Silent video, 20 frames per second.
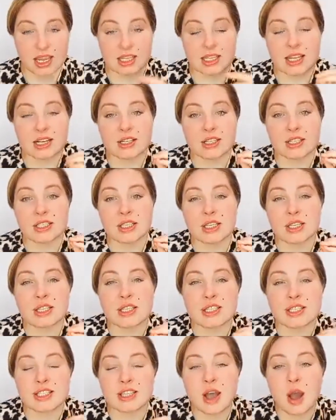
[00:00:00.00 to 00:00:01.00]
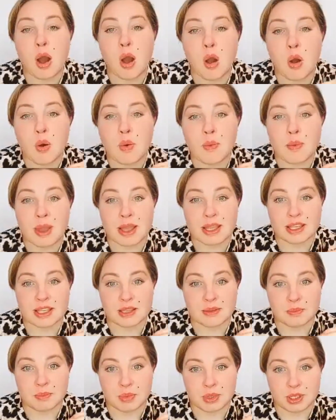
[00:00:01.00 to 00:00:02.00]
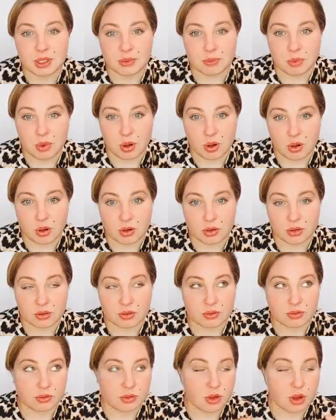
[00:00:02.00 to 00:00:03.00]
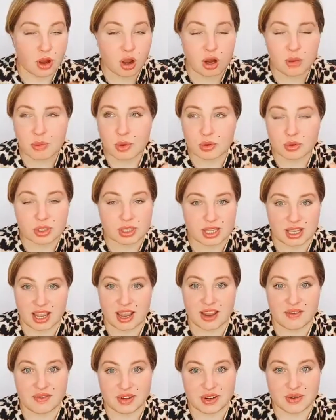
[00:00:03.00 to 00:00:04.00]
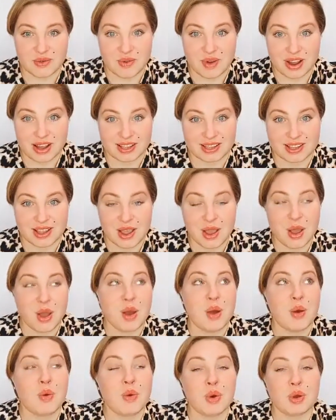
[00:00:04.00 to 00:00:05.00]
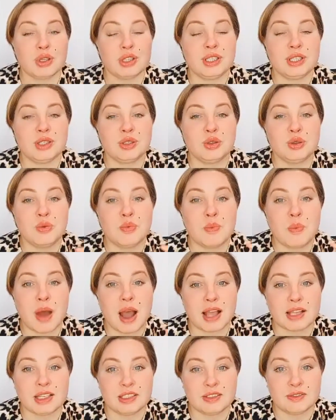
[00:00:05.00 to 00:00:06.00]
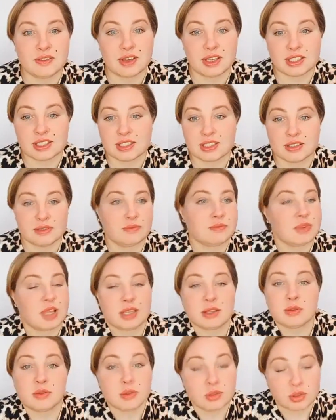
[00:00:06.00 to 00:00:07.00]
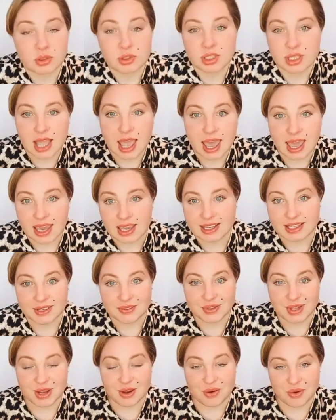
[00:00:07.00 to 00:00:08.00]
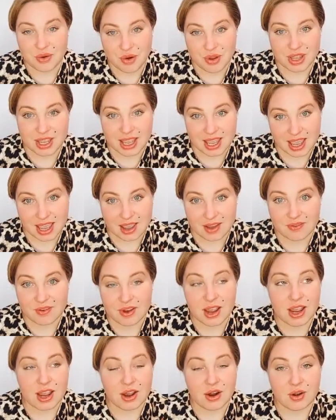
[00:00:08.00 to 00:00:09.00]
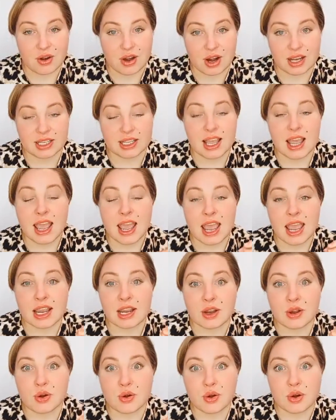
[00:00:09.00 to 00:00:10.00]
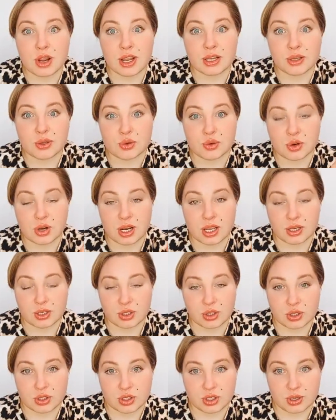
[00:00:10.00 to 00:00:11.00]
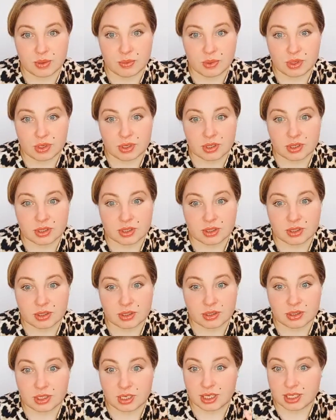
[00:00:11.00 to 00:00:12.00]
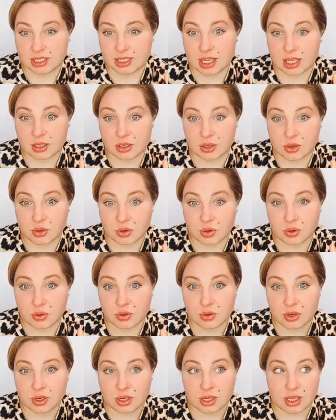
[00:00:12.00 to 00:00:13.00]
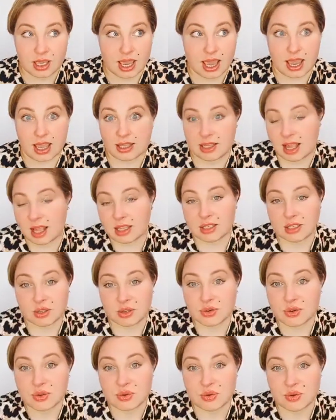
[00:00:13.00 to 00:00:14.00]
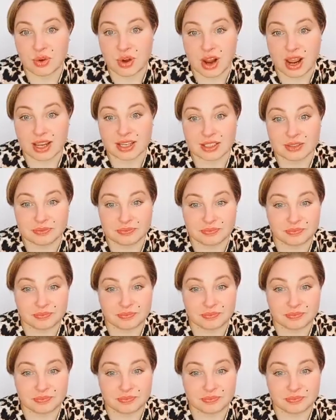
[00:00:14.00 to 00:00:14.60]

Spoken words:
There is so many people, almost everyone, wanting to manifest and to sustain, if they already have, right, a great relationship. Is that true? Yeah, that's true, right?